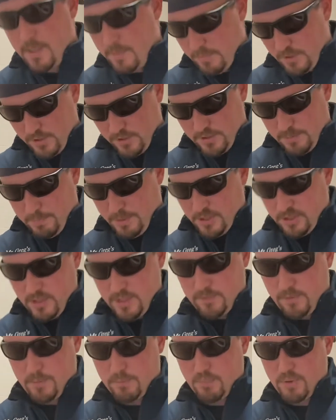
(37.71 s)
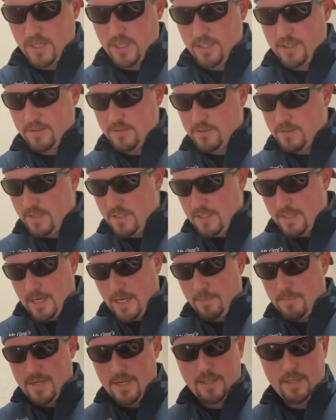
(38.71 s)
There's a bunch of different brands.
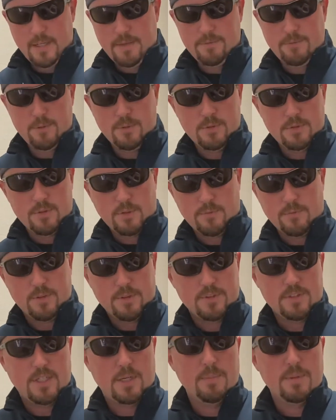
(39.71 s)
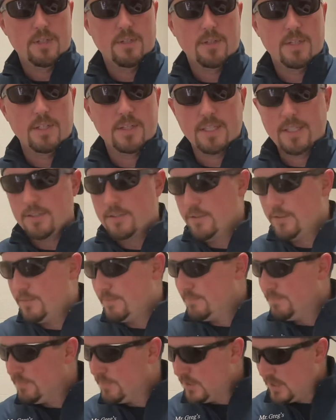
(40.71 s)
I'm not an influencer for this company or anything. It's just
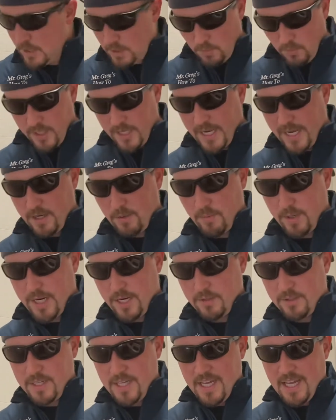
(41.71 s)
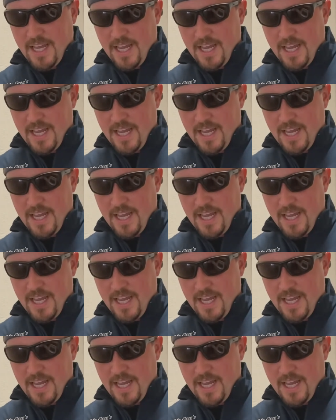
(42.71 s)
what I had around.